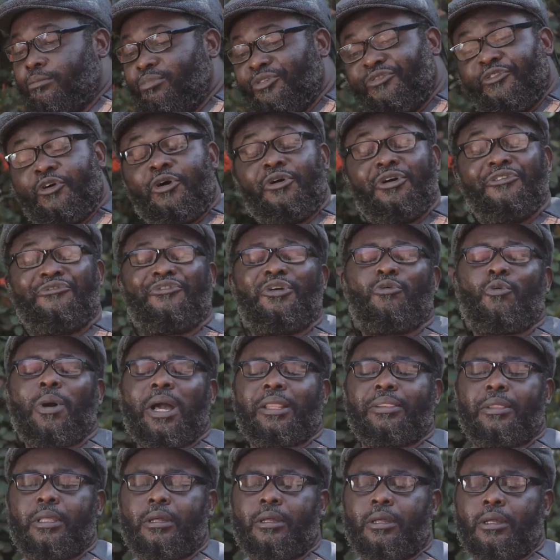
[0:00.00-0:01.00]
before
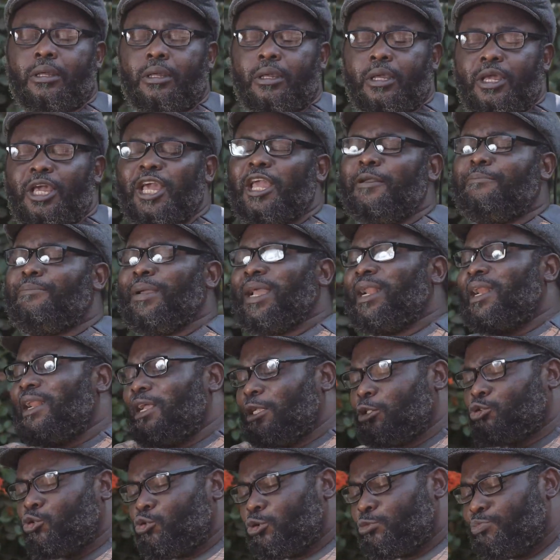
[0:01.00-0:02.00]
everyone. He
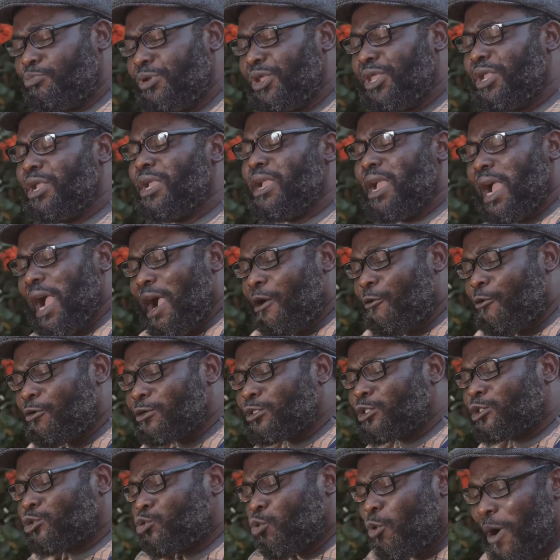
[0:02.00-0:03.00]
belittled me. I
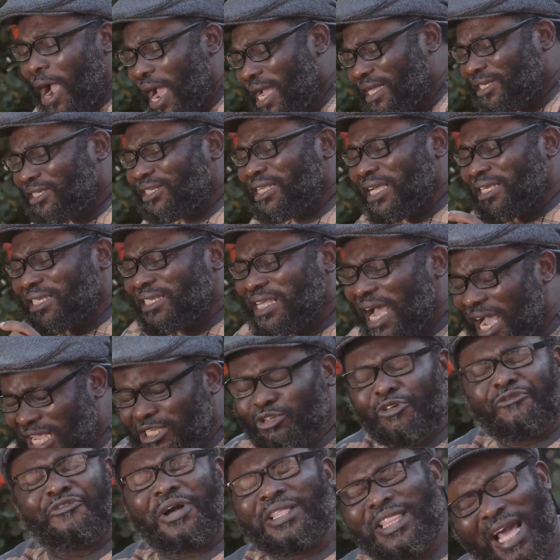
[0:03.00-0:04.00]
was twice the
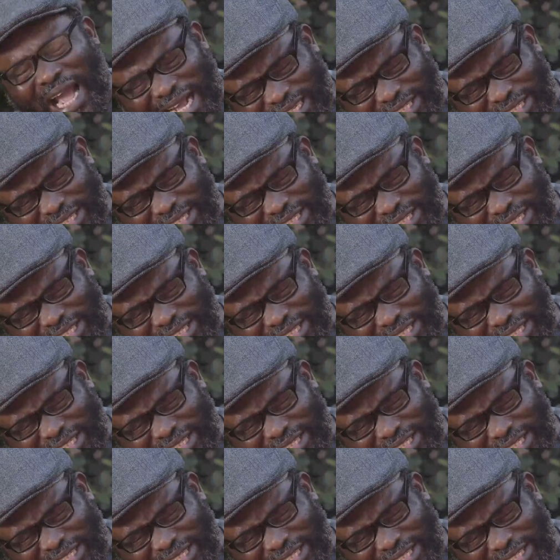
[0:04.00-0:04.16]
size of an